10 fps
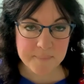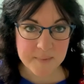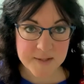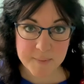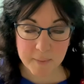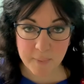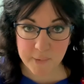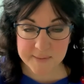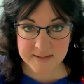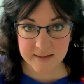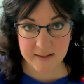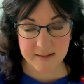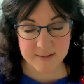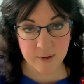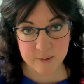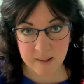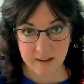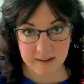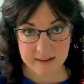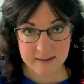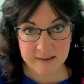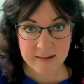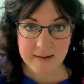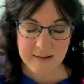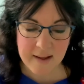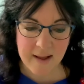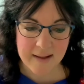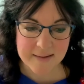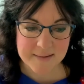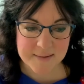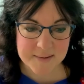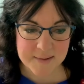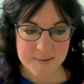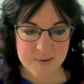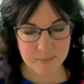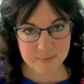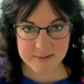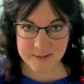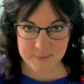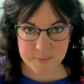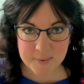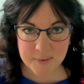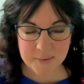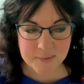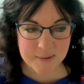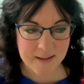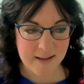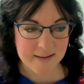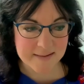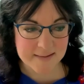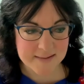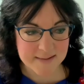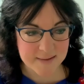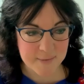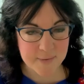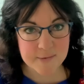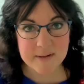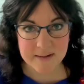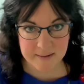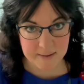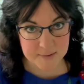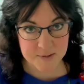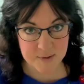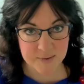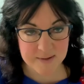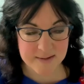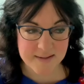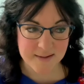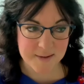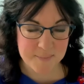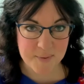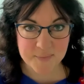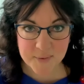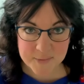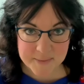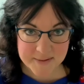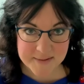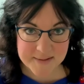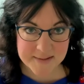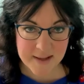So I bought the ticket online and travelled to Liverpool and thoroughly enjoyed the performance.